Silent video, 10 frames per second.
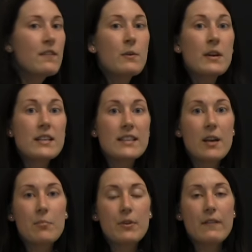to give you an
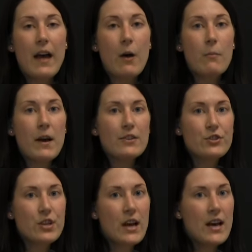example of how
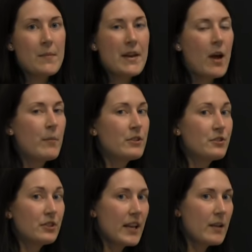much time and how
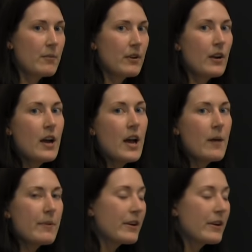much labor a